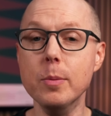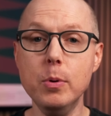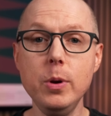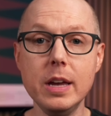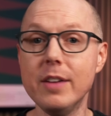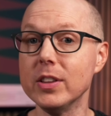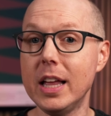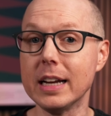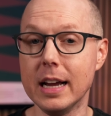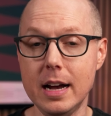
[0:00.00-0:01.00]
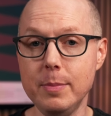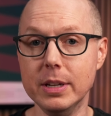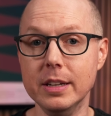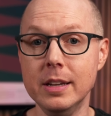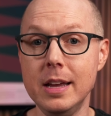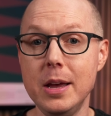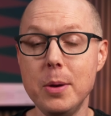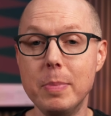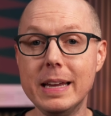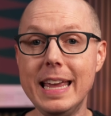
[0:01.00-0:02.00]
and Kubuqi have a lot in common,
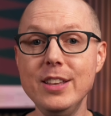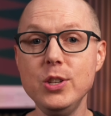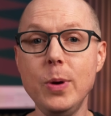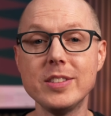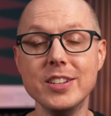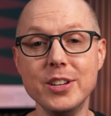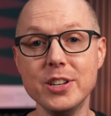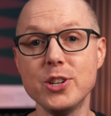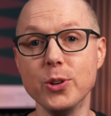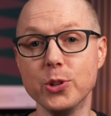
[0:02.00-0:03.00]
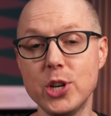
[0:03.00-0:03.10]
but Gansu has an additional